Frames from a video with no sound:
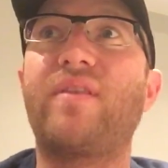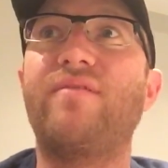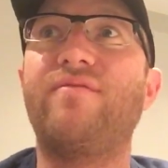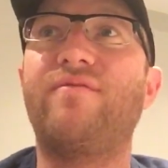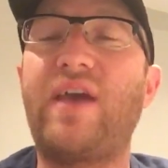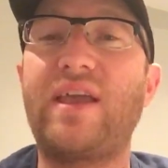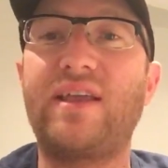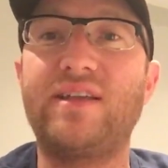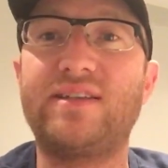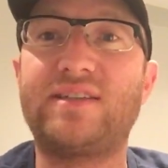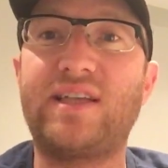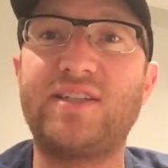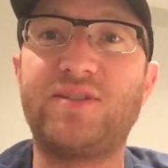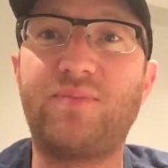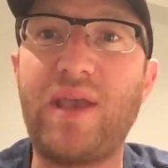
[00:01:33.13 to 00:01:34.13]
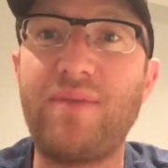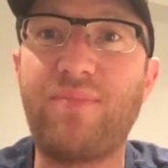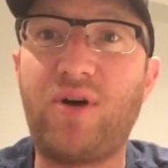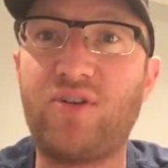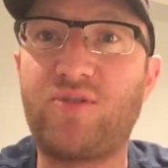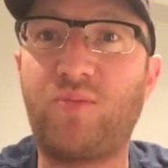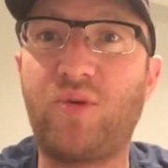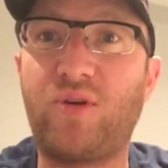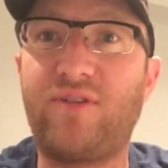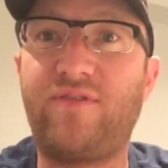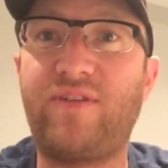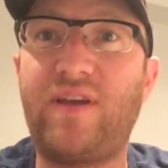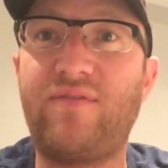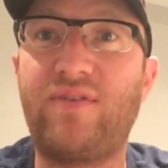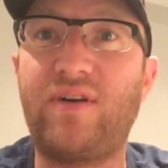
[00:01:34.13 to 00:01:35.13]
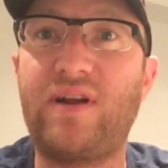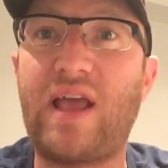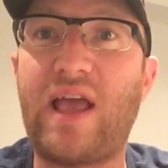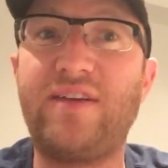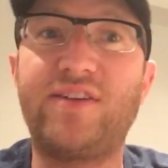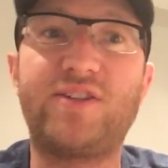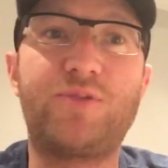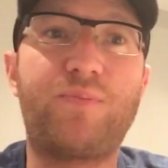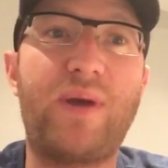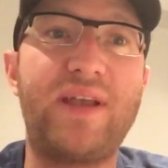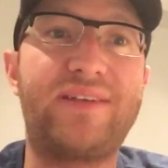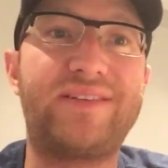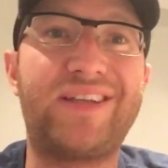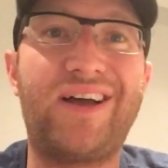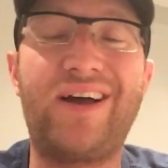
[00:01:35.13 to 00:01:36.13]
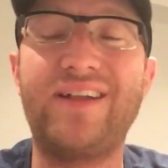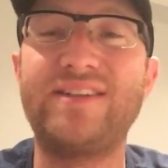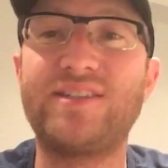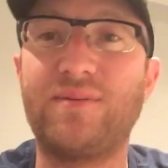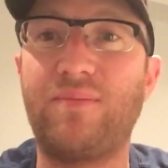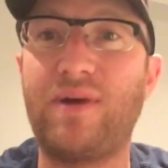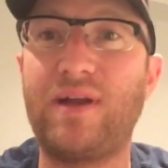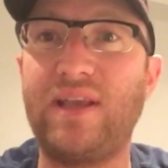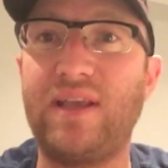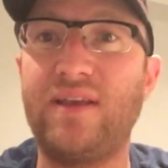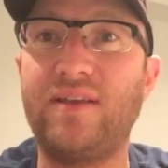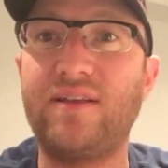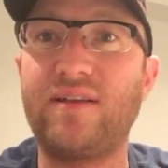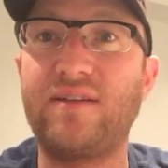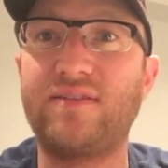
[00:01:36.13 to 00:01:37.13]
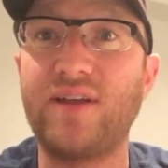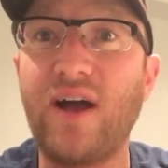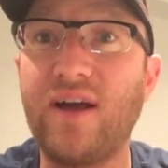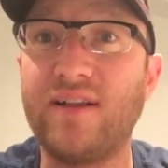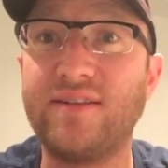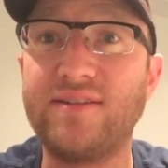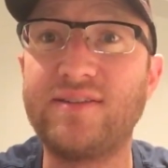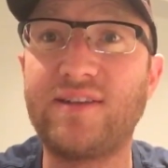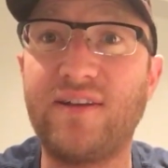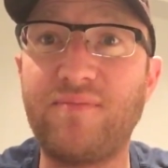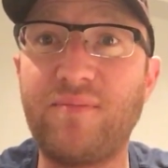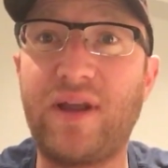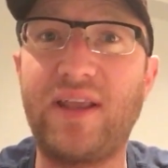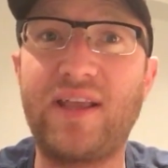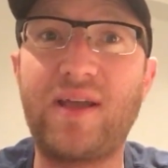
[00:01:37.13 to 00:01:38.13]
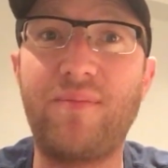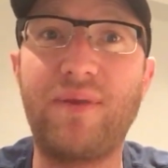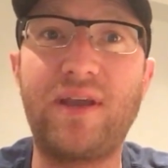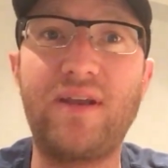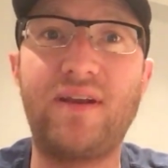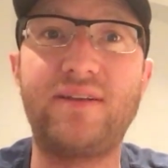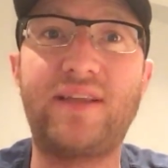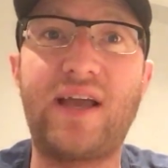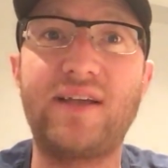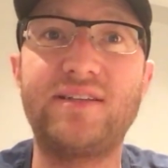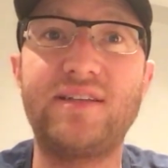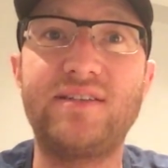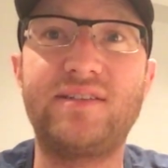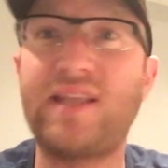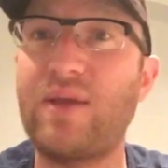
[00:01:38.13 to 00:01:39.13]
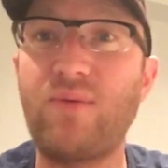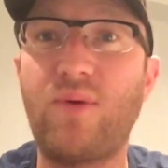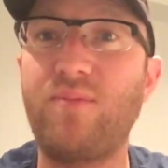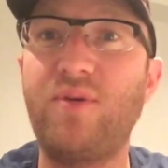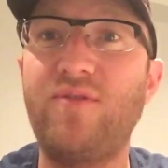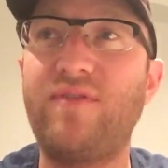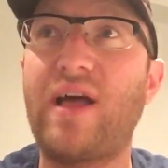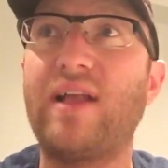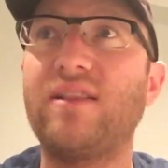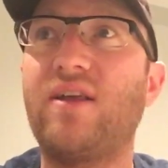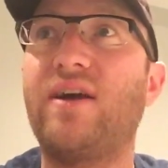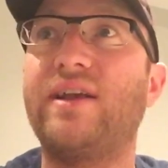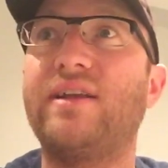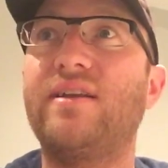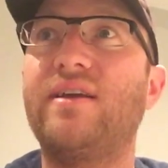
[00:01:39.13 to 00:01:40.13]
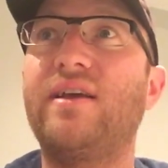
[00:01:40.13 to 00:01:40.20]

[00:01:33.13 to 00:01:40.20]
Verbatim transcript: Vegas has made Baltimore the favorite, and despite tons of money, tons of money coming in on Texas, they won't move that line.